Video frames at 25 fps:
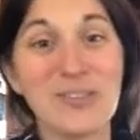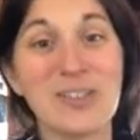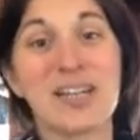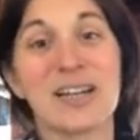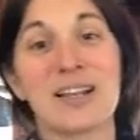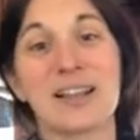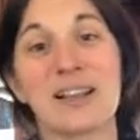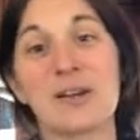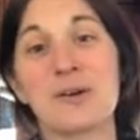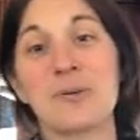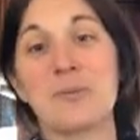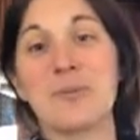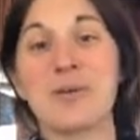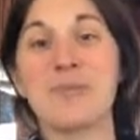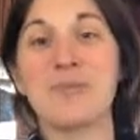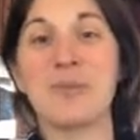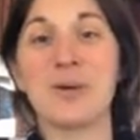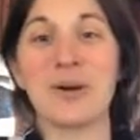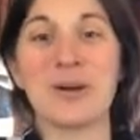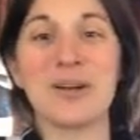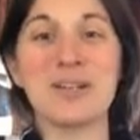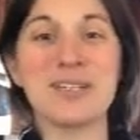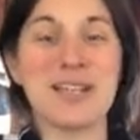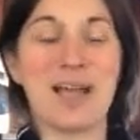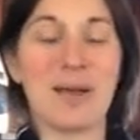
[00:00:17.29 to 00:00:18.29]
and a little bit
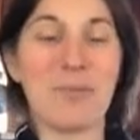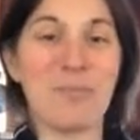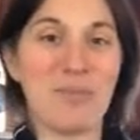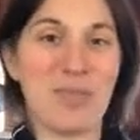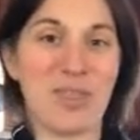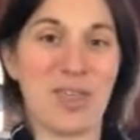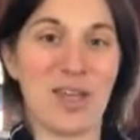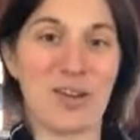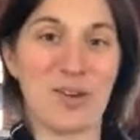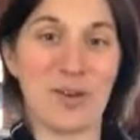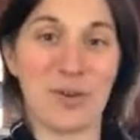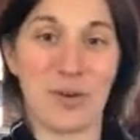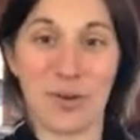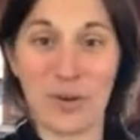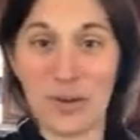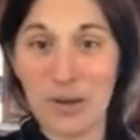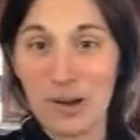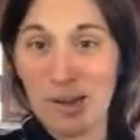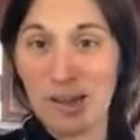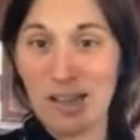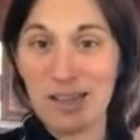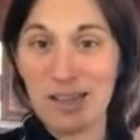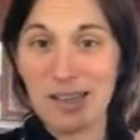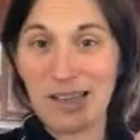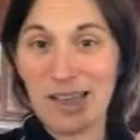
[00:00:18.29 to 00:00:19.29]
more in depth than your
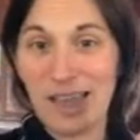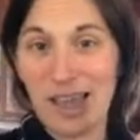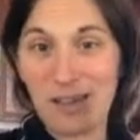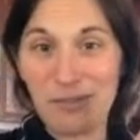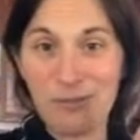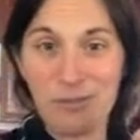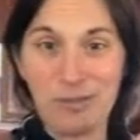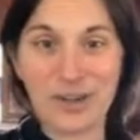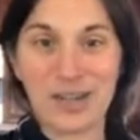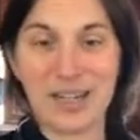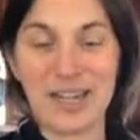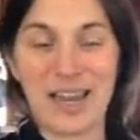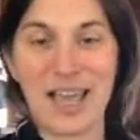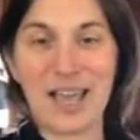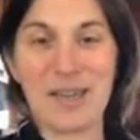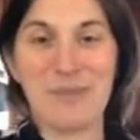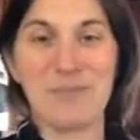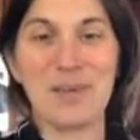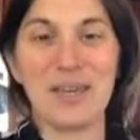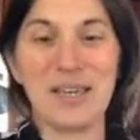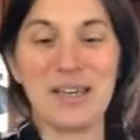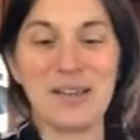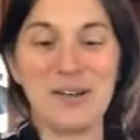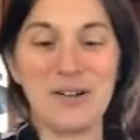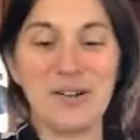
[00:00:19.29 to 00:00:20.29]
everyday
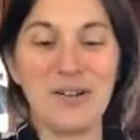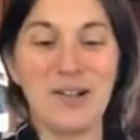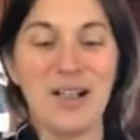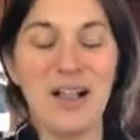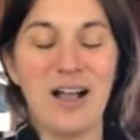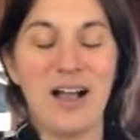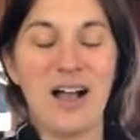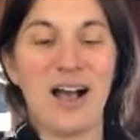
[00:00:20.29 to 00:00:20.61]
meal.